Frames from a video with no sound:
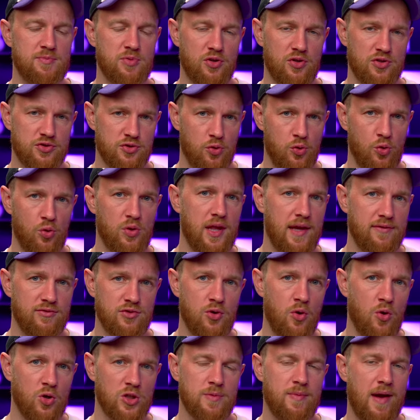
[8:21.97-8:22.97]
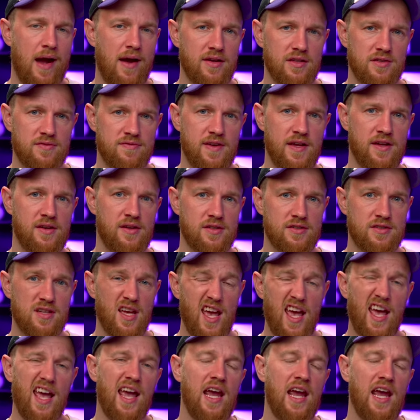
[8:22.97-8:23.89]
because all they've talked about is fitness.